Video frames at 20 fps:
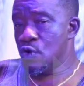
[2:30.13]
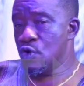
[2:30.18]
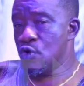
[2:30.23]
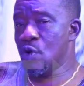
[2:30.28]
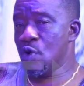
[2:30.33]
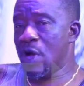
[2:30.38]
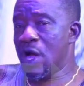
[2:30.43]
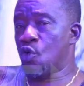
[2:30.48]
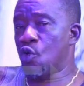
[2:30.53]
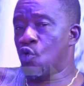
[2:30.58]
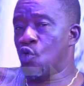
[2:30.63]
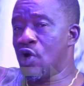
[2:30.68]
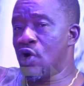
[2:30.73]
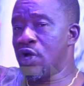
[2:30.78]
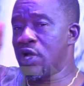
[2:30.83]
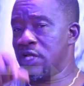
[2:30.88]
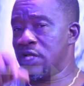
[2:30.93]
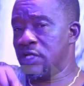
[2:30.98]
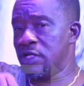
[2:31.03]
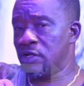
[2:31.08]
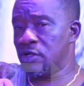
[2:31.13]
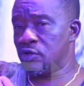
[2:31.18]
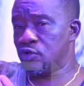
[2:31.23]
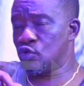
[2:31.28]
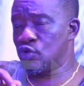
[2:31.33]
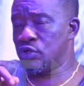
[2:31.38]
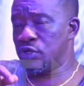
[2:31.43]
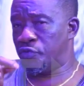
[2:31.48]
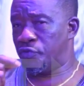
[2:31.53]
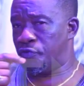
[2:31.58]
you are going to
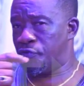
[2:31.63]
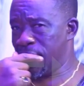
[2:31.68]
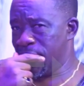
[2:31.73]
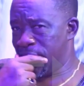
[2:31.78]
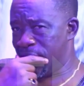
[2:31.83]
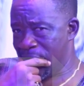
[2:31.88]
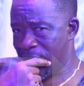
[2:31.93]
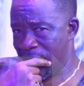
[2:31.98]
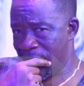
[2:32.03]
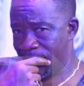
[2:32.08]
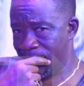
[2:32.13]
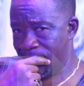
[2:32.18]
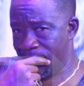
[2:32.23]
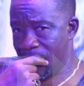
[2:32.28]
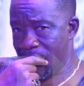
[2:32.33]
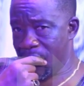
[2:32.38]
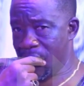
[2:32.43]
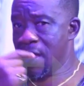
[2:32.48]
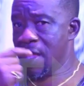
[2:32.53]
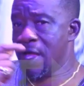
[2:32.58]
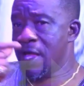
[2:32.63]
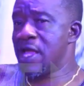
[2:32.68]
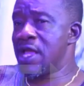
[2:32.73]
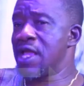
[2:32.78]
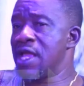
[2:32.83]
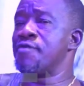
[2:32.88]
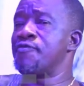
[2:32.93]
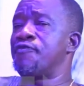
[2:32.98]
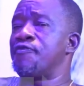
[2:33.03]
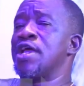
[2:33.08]
the field now,
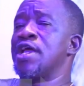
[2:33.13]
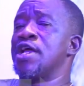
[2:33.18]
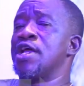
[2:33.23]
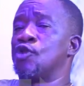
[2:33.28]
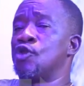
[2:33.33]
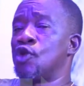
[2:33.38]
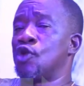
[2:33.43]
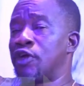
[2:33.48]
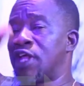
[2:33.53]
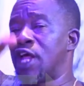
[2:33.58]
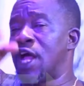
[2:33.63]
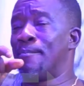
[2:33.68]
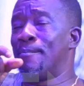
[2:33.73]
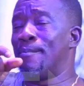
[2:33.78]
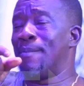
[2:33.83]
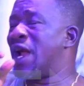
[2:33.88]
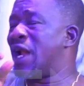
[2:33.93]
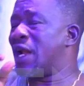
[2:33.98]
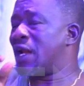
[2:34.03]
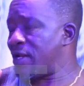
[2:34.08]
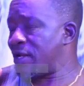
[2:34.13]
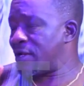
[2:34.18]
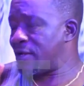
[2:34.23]
if another man